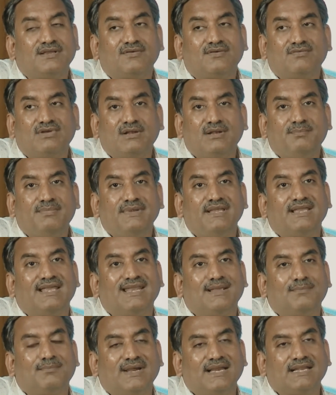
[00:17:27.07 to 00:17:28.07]
will be
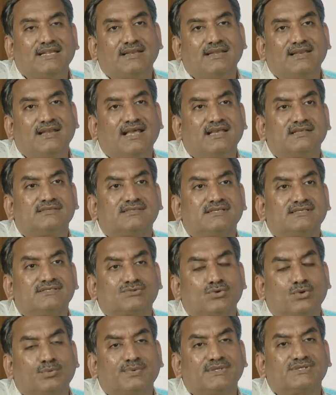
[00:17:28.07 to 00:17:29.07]
an MIT
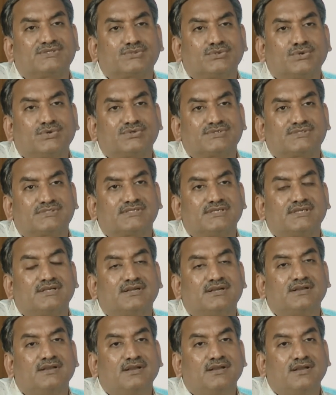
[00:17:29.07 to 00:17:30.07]
license open source uh,